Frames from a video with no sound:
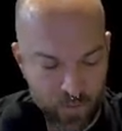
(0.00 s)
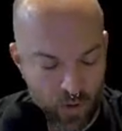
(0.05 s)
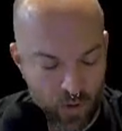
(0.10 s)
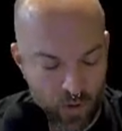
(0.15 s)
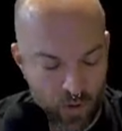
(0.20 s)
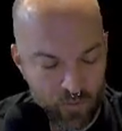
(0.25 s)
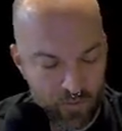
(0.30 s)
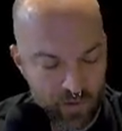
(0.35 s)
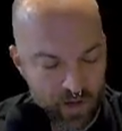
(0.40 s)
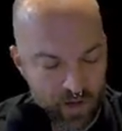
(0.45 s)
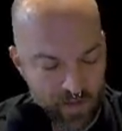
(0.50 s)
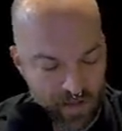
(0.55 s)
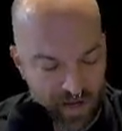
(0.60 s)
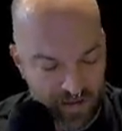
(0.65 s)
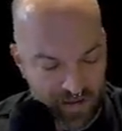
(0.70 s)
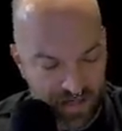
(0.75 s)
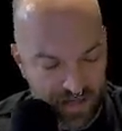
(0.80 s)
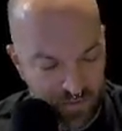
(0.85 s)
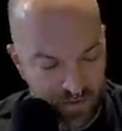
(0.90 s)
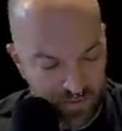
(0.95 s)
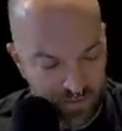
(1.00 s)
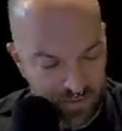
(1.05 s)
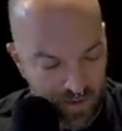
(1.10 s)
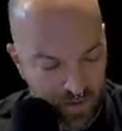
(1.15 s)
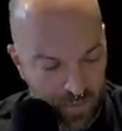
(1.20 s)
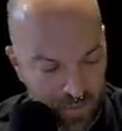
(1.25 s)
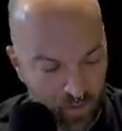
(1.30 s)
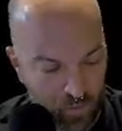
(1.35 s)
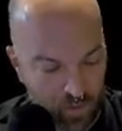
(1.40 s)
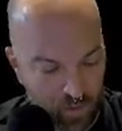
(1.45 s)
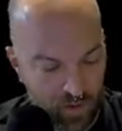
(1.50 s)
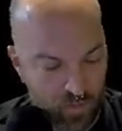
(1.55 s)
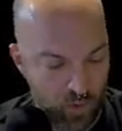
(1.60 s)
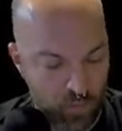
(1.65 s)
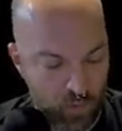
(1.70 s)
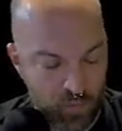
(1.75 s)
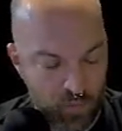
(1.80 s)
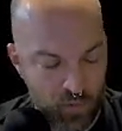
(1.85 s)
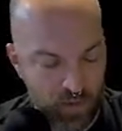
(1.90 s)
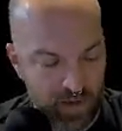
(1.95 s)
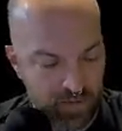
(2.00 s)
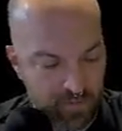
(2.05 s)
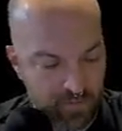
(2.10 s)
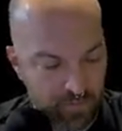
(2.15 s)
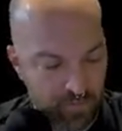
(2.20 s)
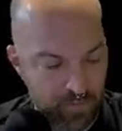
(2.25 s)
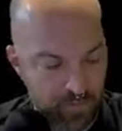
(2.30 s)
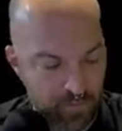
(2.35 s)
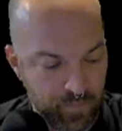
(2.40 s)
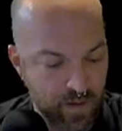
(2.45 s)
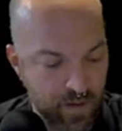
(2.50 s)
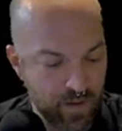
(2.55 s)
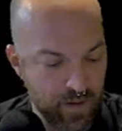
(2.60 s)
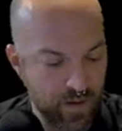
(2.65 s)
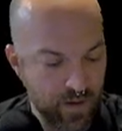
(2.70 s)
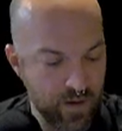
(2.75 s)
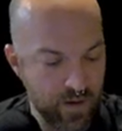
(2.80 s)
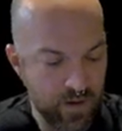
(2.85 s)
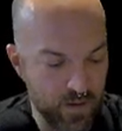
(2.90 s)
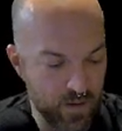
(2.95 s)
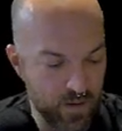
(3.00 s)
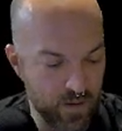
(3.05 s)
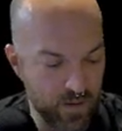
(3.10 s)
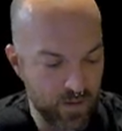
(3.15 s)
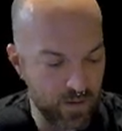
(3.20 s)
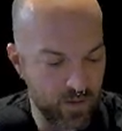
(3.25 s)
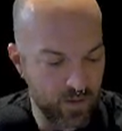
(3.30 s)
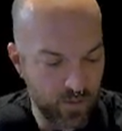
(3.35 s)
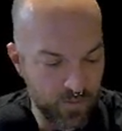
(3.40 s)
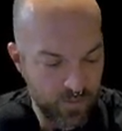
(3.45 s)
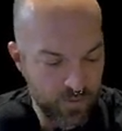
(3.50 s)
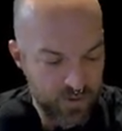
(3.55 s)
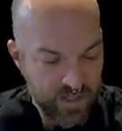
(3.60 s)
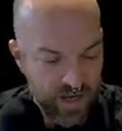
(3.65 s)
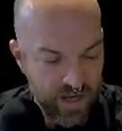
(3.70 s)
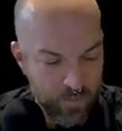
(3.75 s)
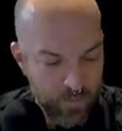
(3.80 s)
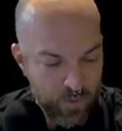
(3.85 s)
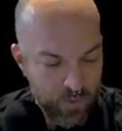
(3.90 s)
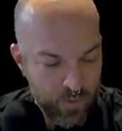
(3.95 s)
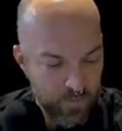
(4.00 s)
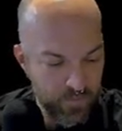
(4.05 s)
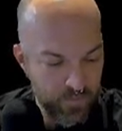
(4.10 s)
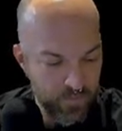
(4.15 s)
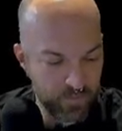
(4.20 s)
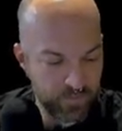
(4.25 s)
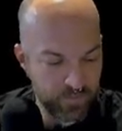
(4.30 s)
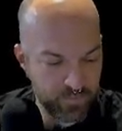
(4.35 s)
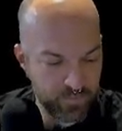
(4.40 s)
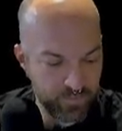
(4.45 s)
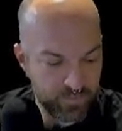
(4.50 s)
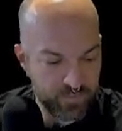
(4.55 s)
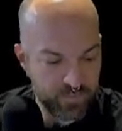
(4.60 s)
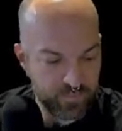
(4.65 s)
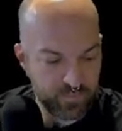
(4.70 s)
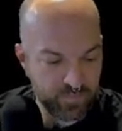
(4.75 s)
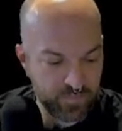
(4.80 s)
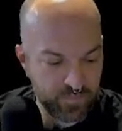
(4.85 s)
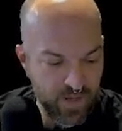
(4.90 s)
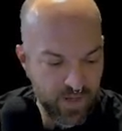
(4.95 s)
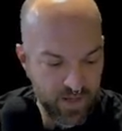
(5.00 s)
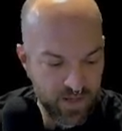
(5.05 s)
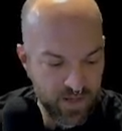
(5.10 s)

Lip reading: over, and that tile is going to be worth more points. So for example, at the